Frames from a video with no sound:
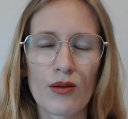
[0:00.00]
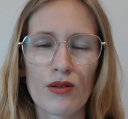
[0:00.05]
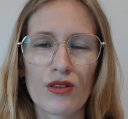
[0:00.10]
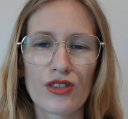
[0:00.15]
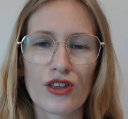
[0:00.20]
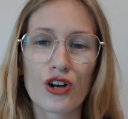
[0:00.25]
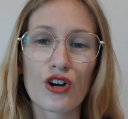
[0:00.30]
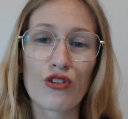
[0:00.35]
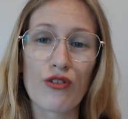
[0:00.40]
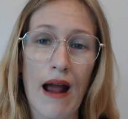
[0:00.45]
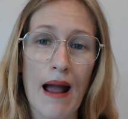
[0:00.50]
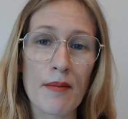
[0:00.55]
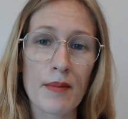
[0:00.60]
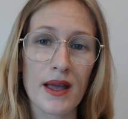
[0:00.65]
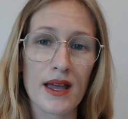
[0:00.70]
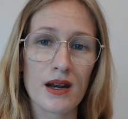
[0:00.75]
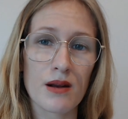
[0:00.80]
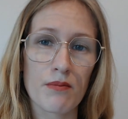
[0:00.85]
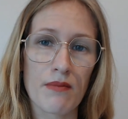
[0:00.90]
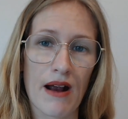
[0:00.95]
The grammar
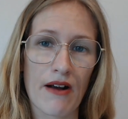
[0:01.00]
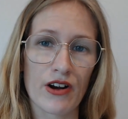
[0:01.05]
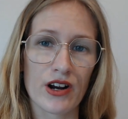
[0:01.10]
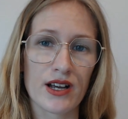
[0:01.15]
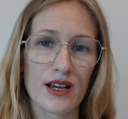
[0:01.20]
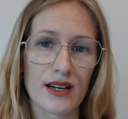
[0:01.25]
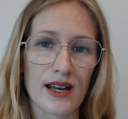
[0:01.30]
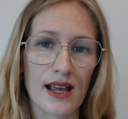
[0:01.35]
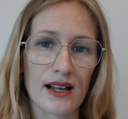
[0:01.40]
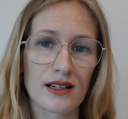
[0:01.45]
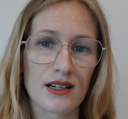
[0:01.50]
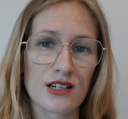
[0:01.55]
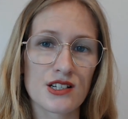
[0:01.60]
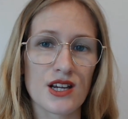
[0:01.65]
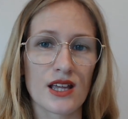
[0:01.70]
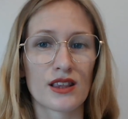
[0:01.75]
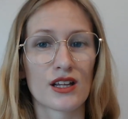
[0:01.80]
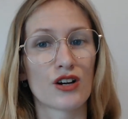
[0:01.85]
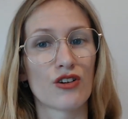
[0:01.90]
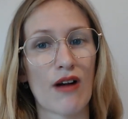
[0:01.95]
in American English
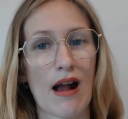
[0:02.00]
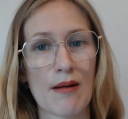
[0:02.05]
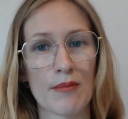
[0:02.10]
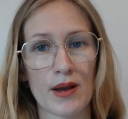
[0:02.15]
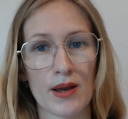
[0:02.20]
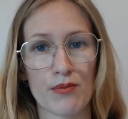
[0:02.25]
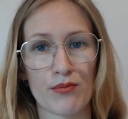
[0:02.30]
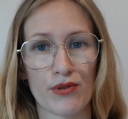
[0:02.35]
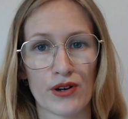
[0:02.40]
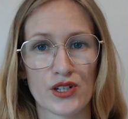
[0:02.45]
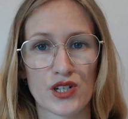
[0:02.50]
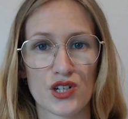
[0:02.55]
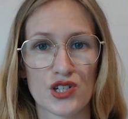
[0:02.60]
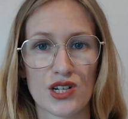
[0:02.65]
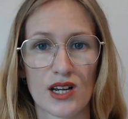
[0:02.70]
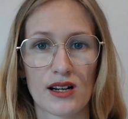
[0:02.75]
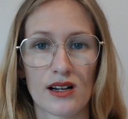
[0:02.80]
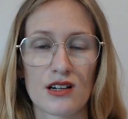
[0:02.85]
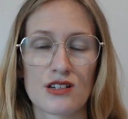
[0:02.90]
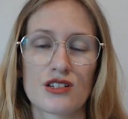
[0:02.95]
and the grammar in
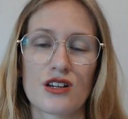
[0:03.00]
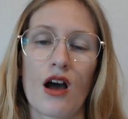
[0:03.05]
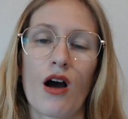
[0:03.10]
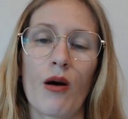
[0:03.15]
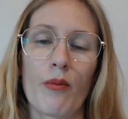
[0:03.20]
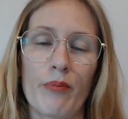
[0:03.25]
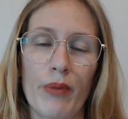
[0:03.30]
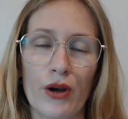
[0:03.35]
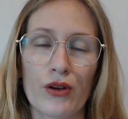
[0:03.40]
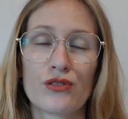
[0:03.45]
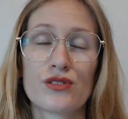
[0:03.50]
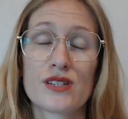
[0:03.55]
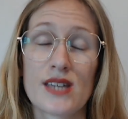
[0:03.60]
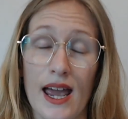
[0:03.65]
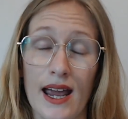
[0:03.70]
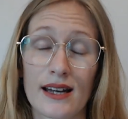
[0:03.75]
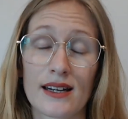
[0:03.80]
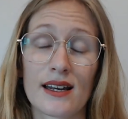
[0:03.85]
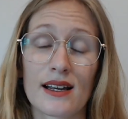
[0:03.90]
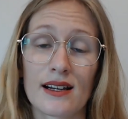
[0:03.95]
British English are both
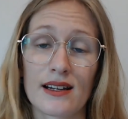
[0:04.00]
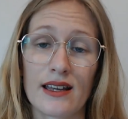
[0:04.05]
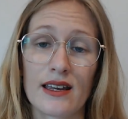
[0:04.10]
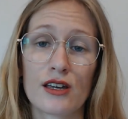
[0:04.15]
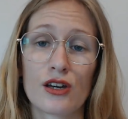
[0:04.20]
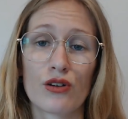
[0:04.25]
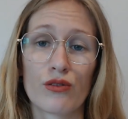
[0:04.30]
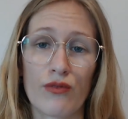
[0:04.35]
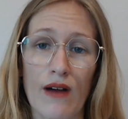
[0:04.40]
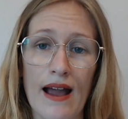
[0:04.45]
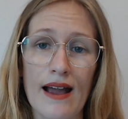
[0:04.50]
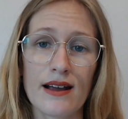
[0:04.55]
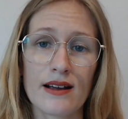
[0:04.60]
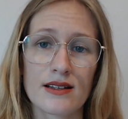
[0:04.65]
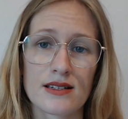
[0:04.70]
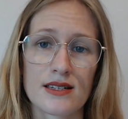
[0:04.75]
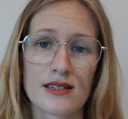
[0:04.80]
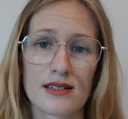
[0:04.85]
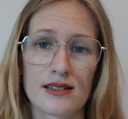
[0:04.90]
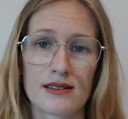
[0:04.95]
technically
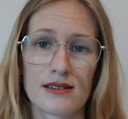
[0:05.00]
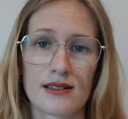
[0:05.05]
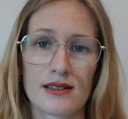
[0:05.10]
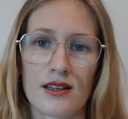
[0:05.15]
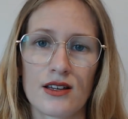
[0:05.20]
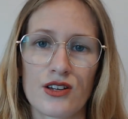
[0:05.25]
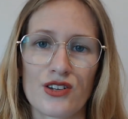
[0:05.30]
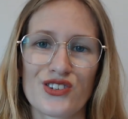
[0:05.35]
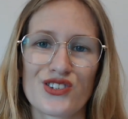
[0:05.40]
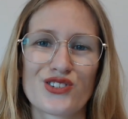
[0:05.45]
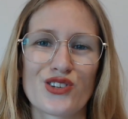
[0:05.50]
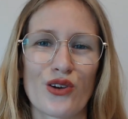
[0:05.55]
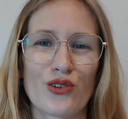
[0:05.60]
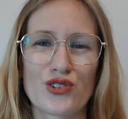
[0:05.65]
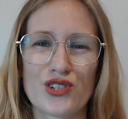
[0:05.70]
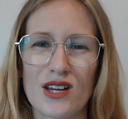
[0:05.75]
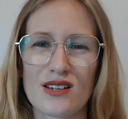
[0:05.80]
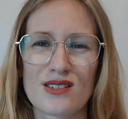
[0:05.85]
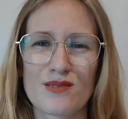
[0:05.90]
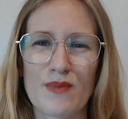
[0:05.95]
correct. So
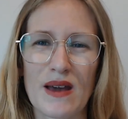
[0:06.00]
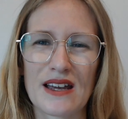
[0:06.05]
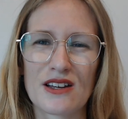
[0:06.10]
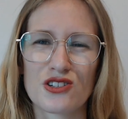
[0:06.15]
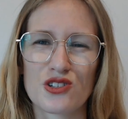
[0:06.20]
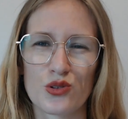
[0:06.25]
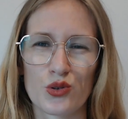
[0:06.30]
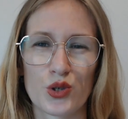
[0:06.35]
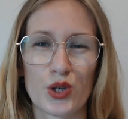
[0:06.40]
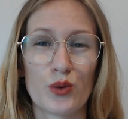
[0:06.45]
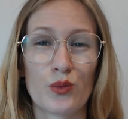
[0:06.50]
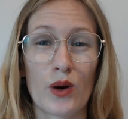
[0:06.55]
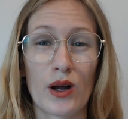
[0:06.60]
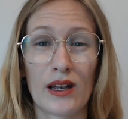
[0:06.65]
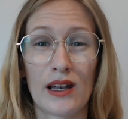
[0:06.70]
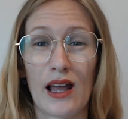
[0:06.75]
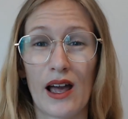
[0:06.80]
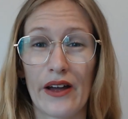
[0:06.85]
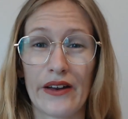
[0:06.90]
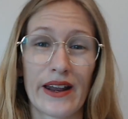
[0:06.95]
just make sure you are
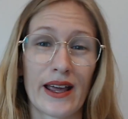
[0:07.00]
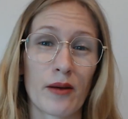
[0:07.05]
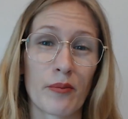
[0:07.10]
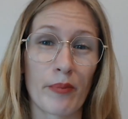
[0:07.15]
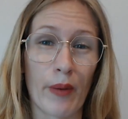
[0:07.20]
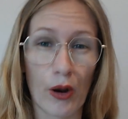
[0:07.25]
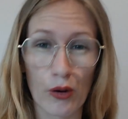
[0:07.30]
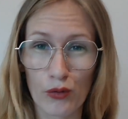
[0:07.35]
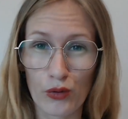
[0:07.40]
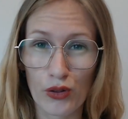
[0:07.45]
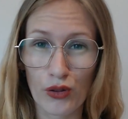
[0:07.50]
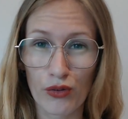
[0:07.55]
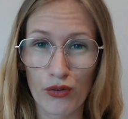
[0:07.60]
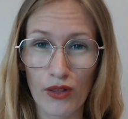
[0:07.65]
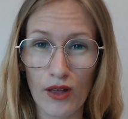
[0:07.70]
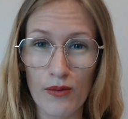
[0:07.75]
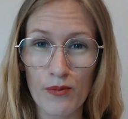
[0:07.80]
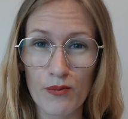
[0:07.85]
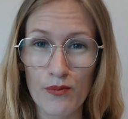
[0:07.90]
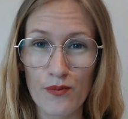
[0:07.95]
learning both of
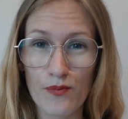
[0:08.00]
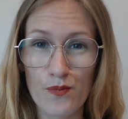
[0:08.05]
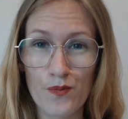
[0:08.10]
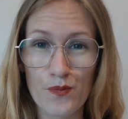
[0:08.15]
them,